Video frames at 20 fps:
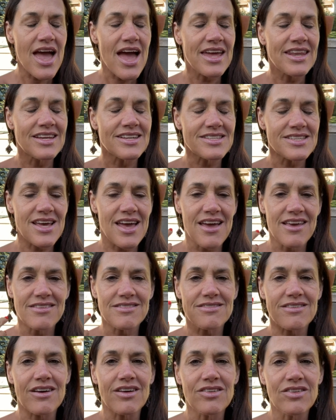it
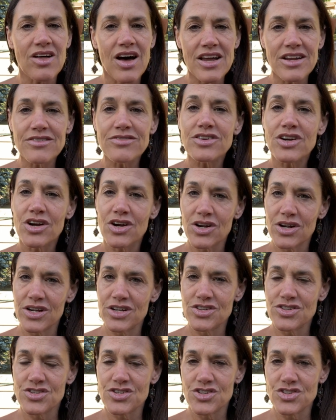takes a lot of
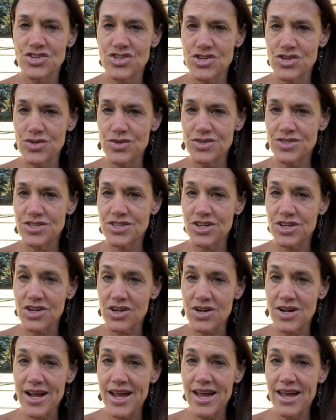courage to choose to
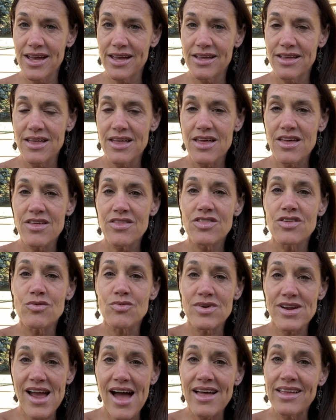create the
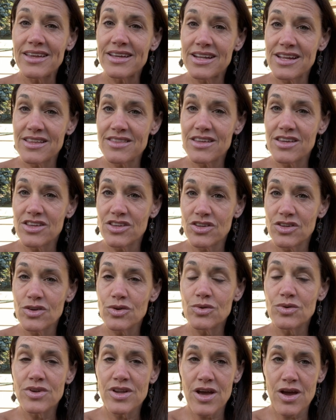reality that
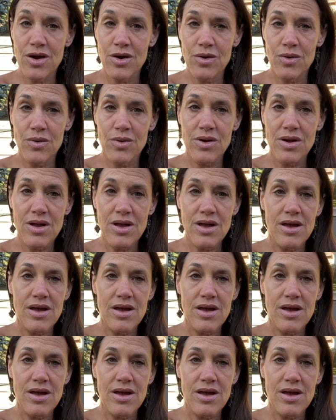you know